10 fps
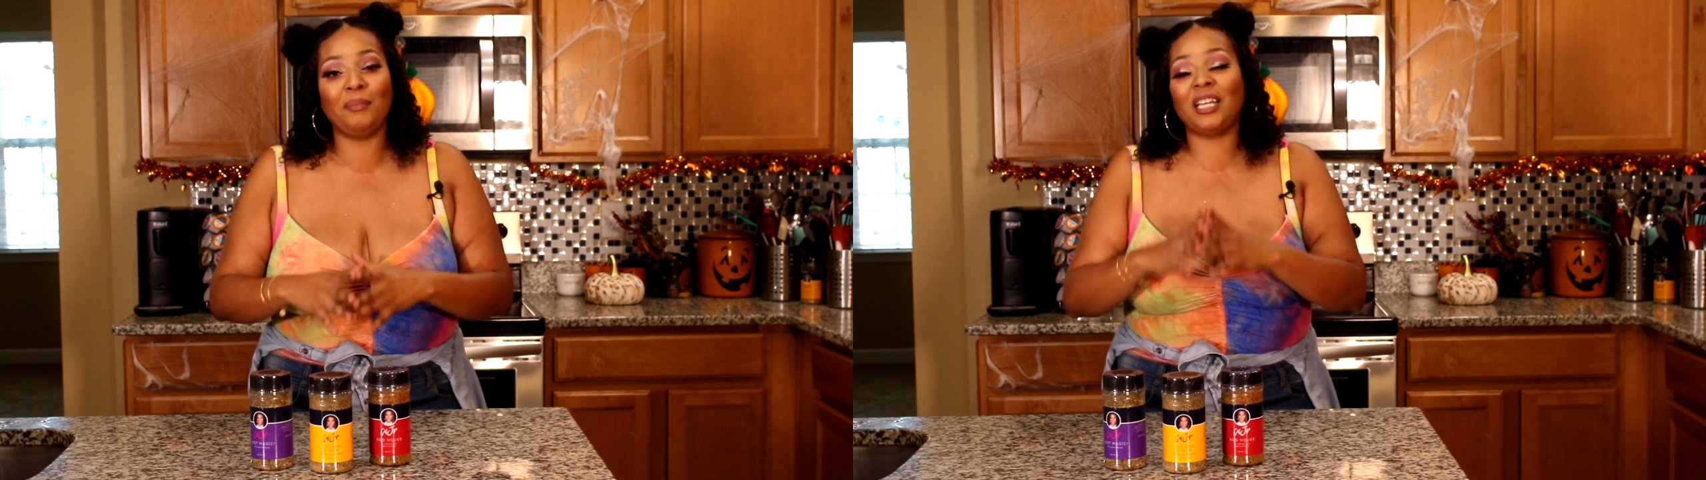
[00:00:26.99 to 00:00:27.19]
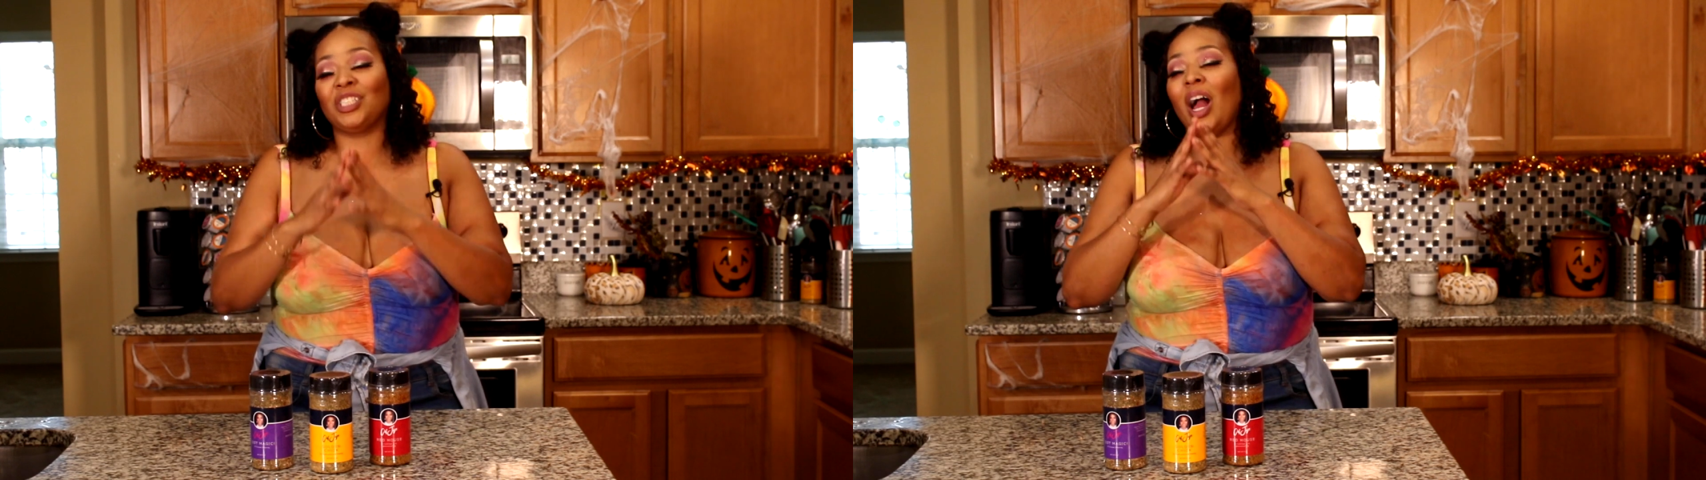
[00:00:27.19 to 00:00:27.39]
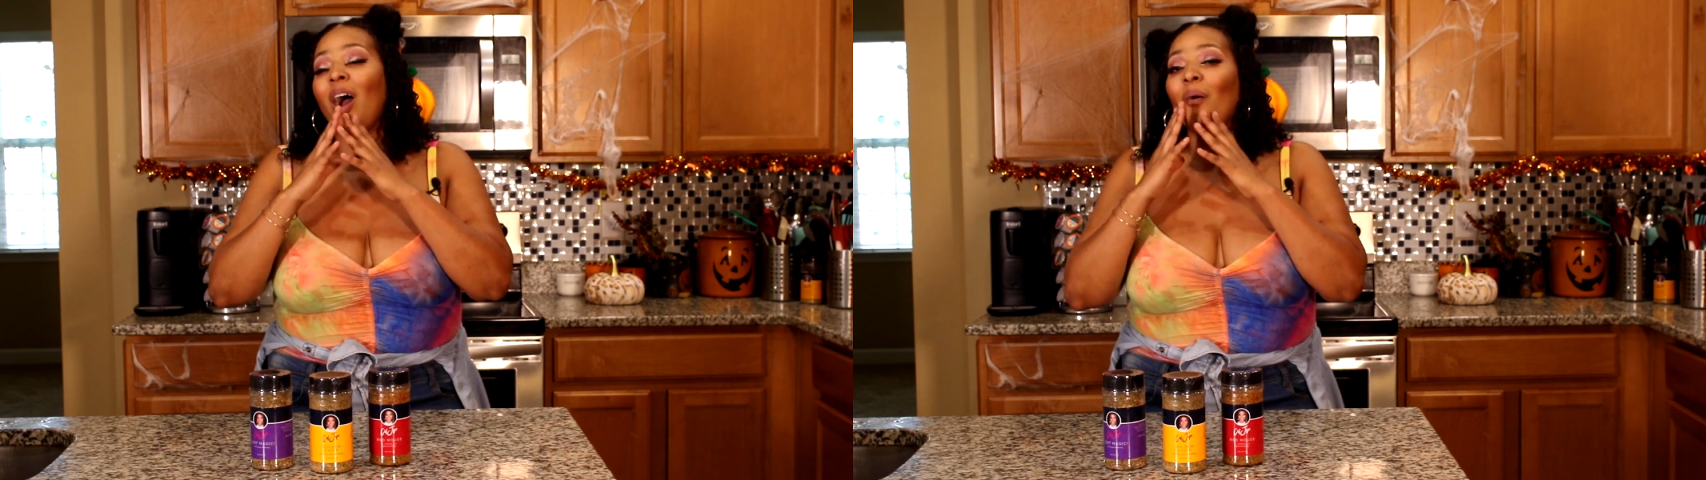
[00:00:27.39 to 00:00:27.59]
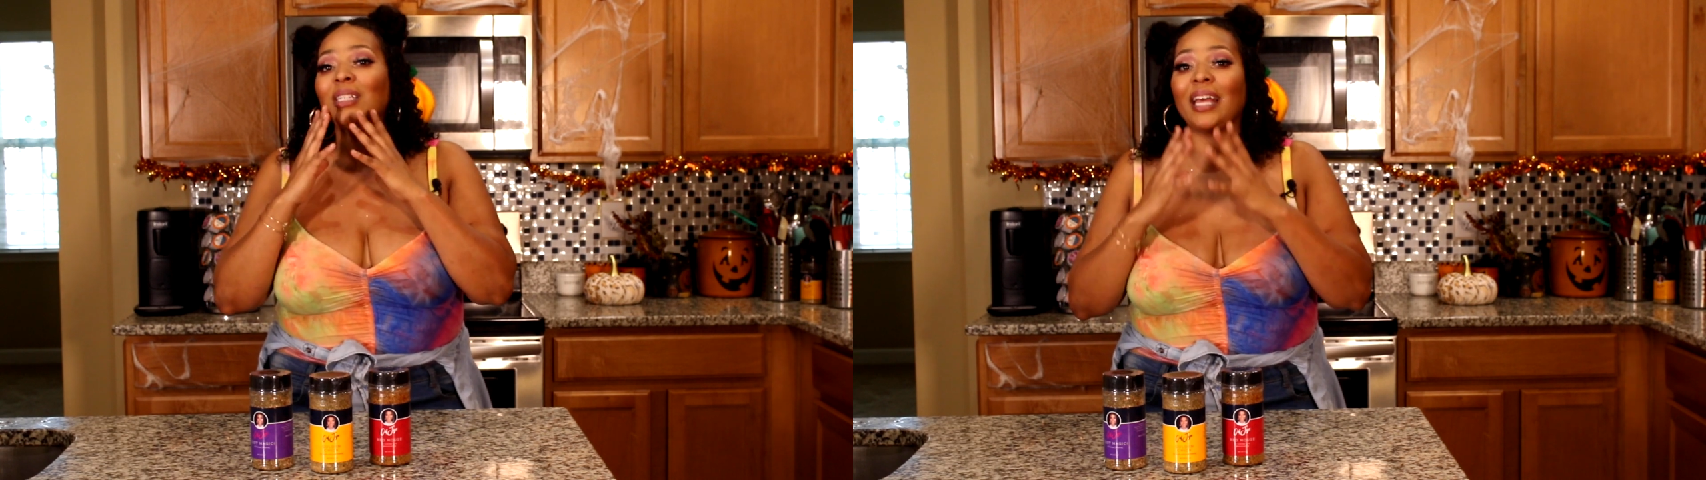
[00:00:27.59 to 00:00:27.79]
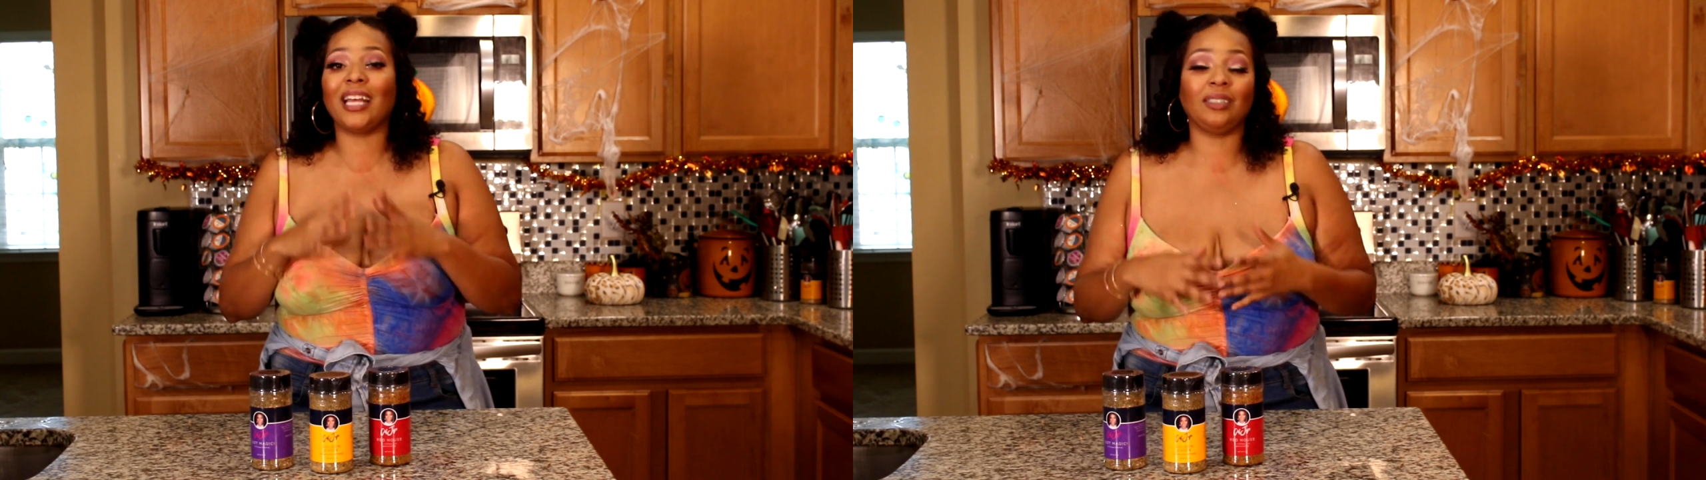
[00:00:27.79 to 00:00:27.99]
Because y'all
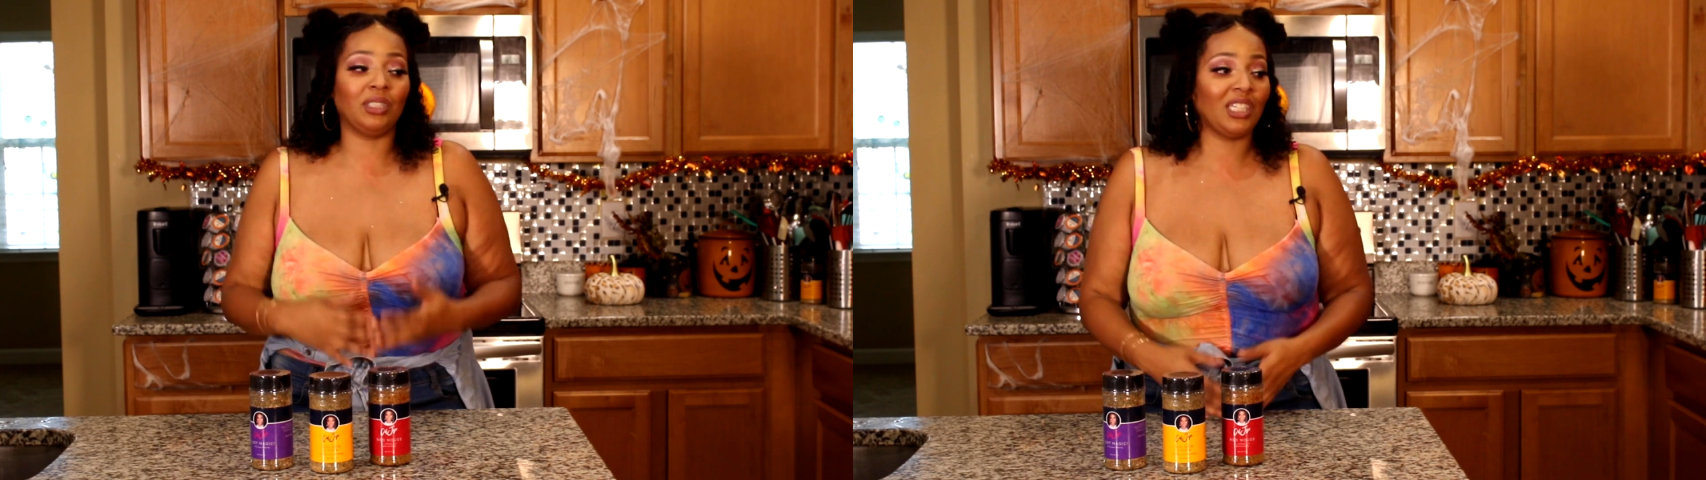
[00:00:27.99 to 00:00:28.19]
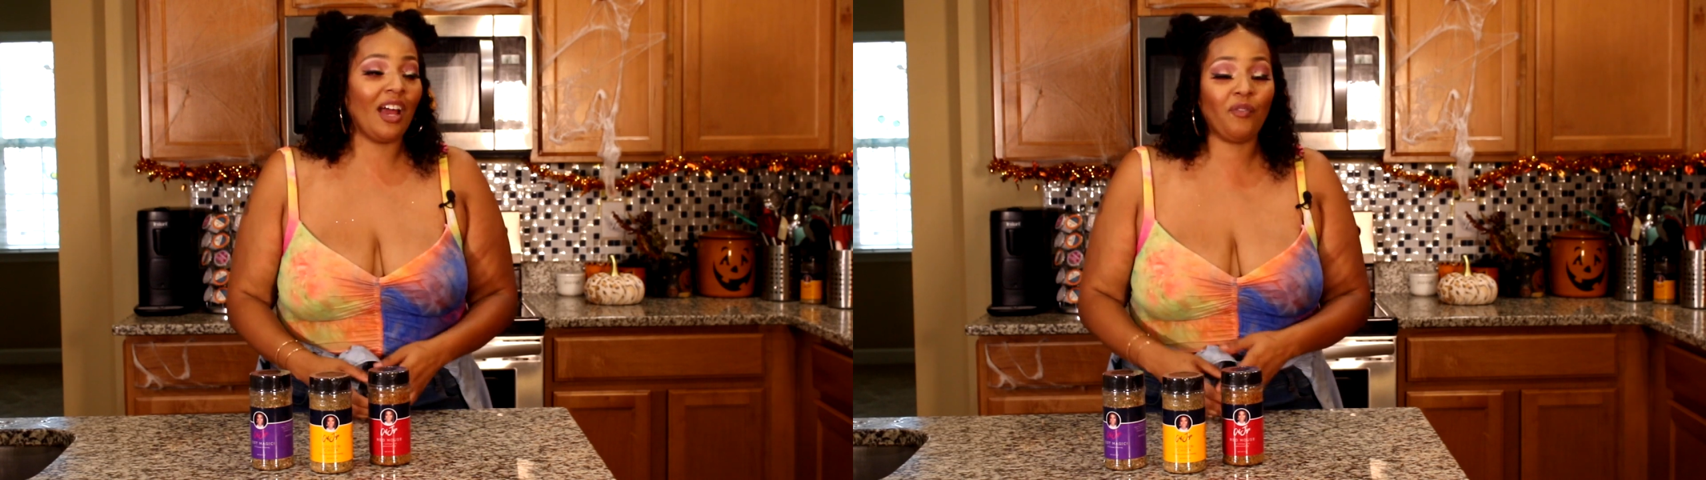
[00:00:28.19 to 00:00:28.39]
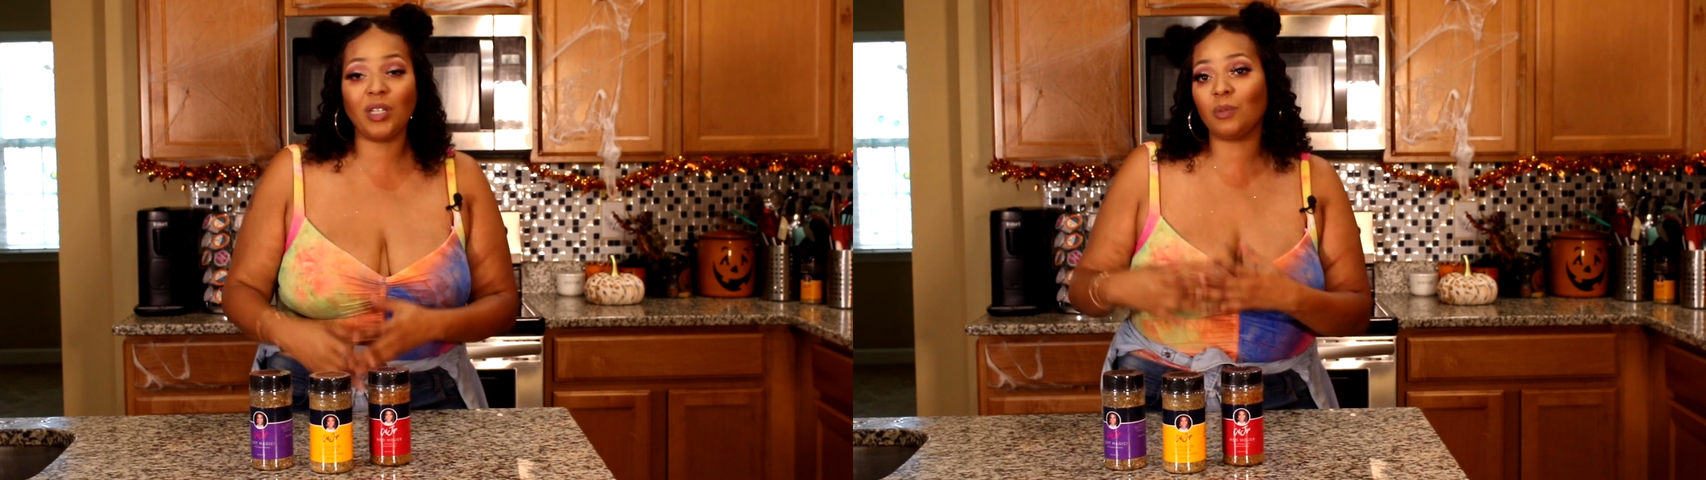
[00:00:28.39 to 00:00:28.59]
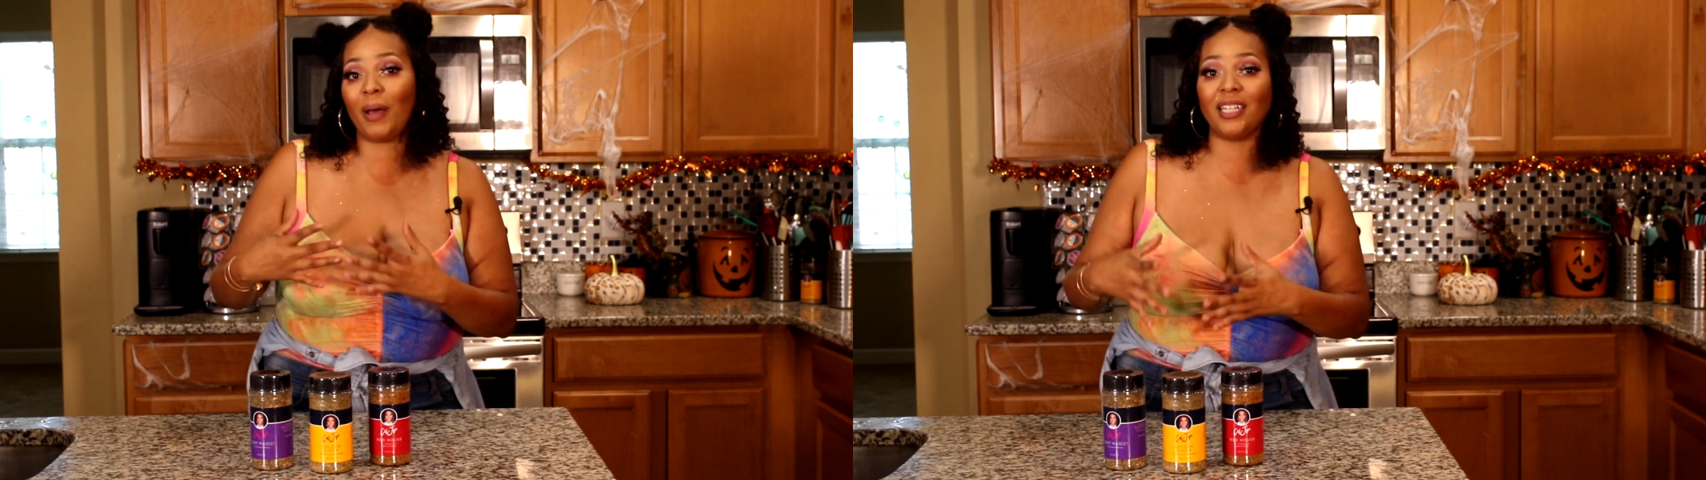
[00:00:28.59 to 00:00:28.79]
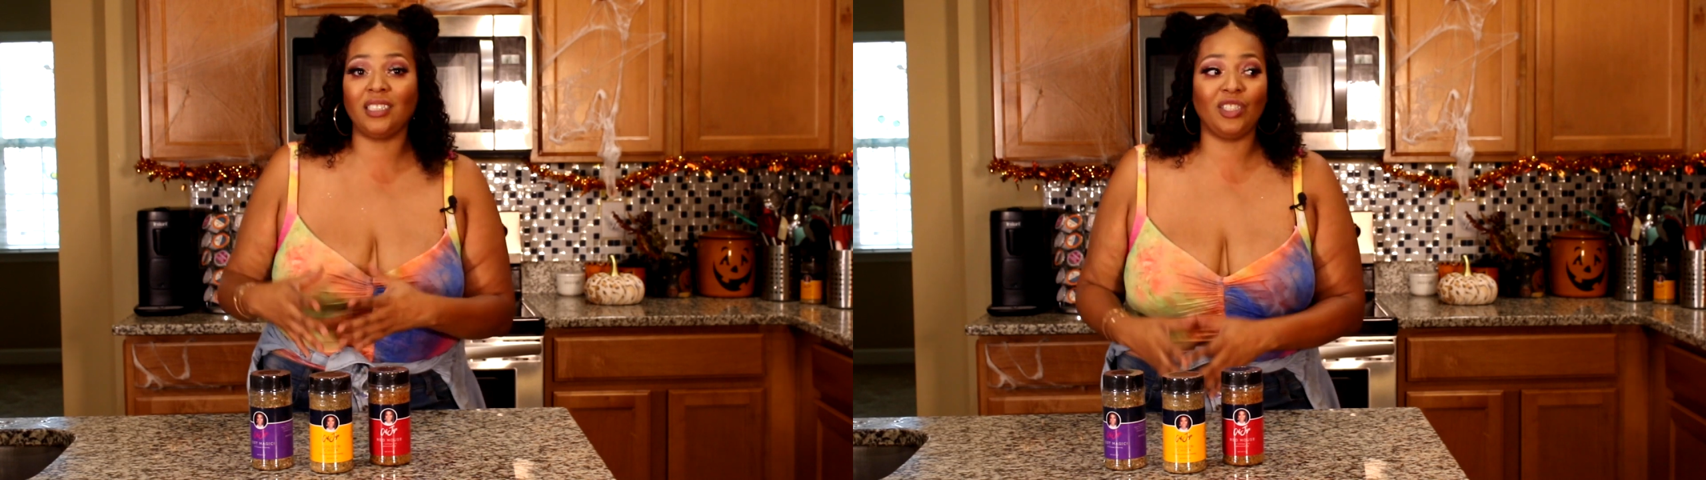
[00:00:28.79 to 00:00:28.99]
always ask me, Chef, what
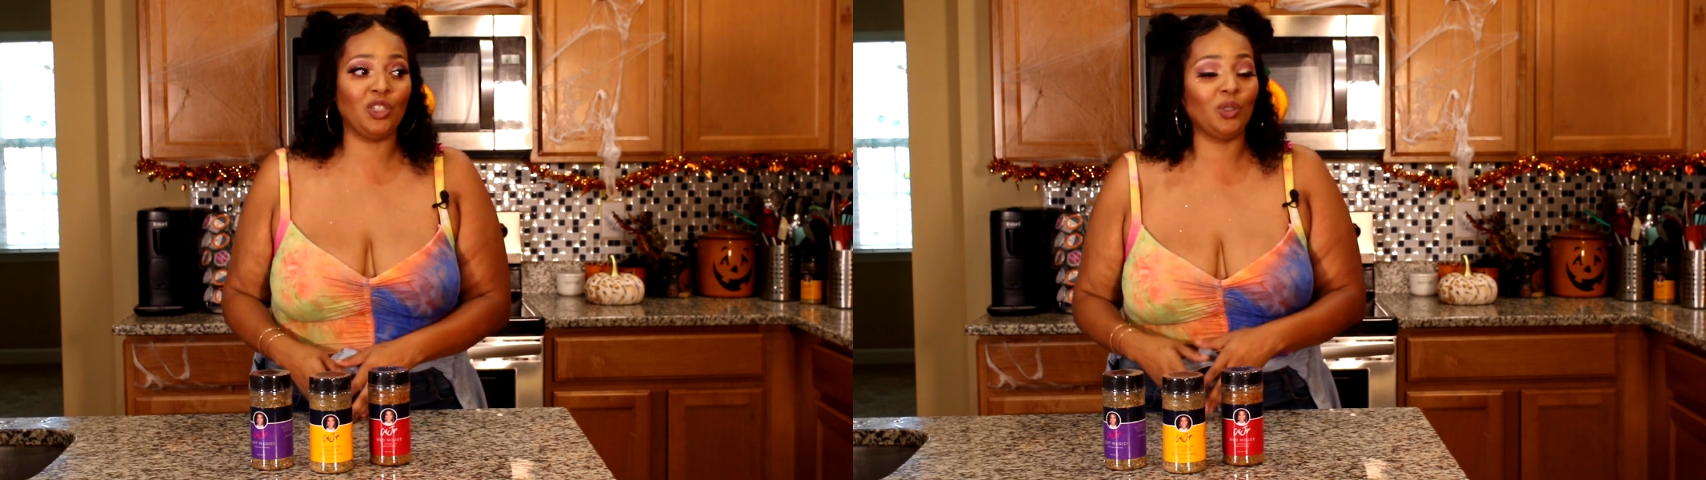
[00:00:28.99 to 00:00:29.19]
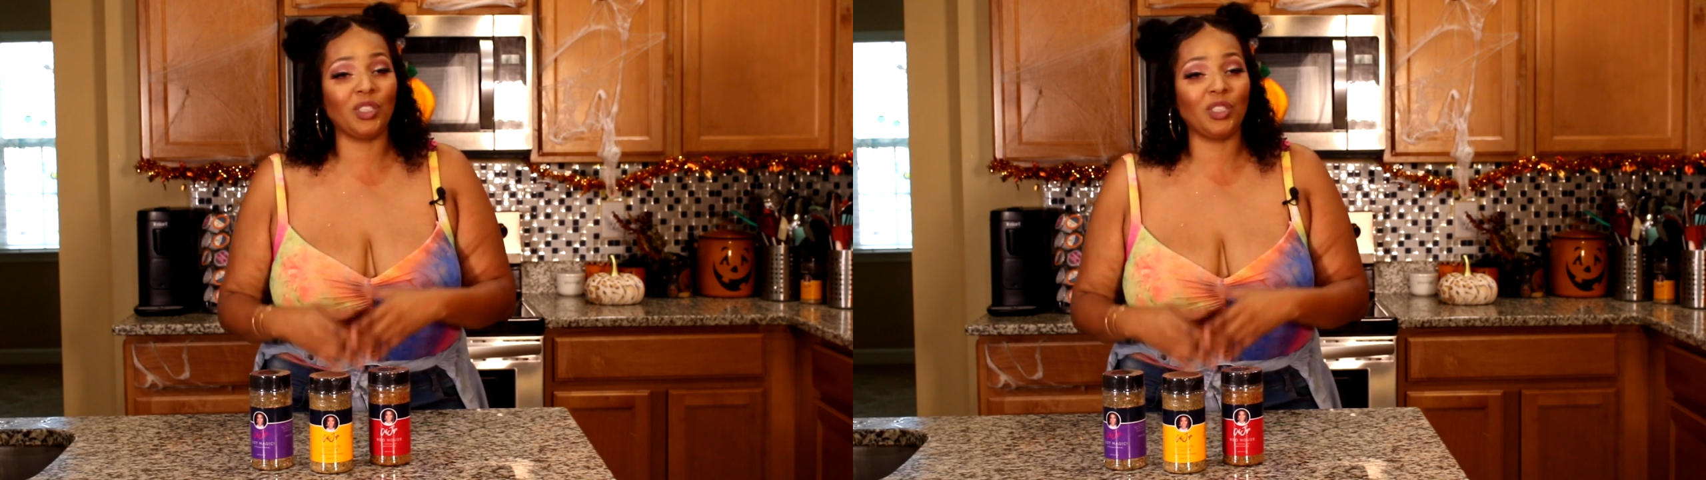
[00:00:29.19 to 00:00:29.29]
spices you use?